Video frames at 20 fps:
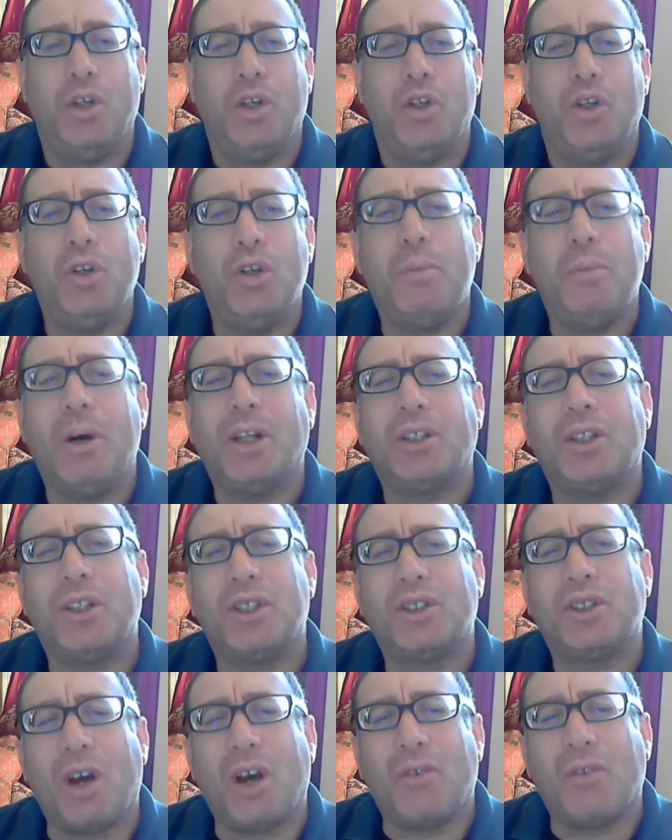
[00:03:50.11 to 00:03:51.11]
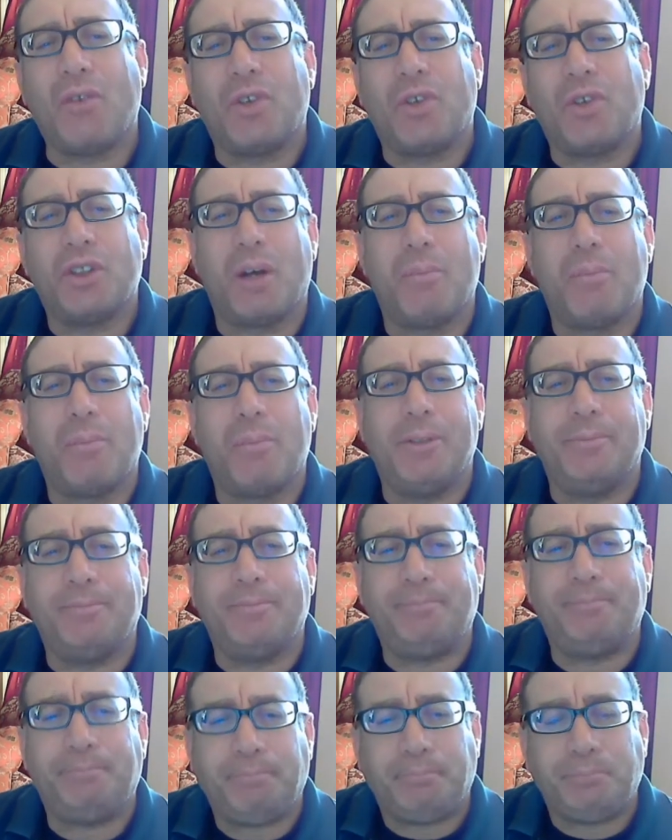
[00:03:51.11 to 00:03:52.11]
You bought the stock, for example,
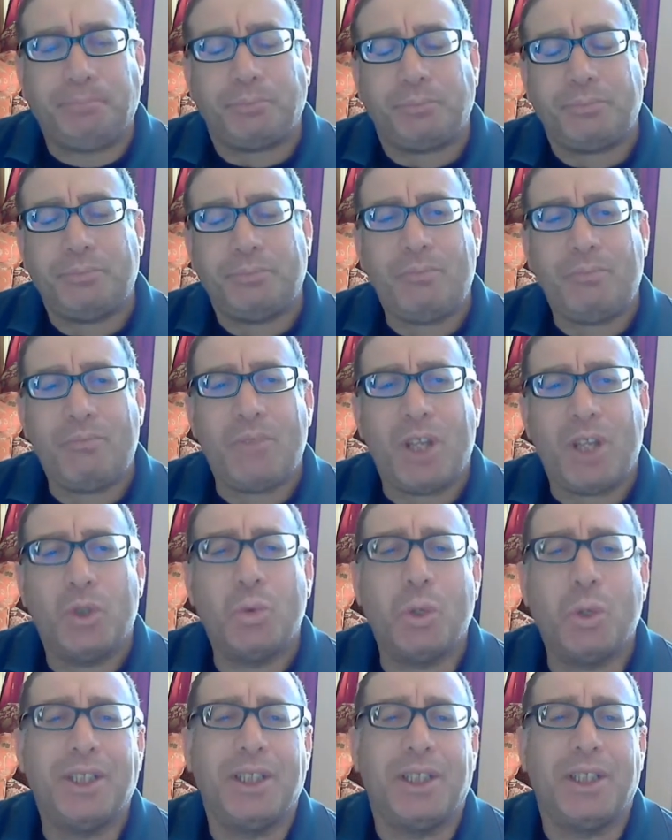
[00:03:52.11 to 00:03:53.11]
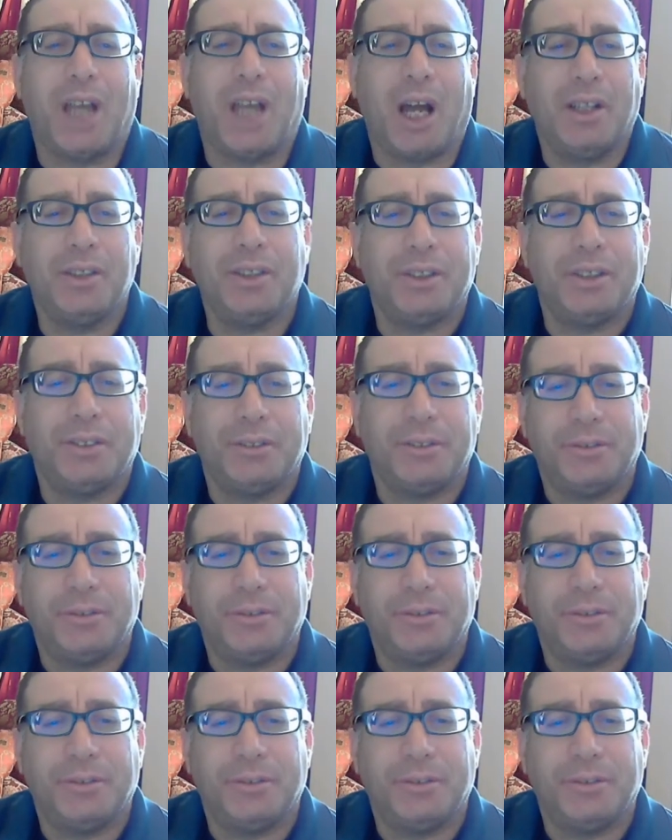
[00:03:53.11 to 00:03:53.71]
$20.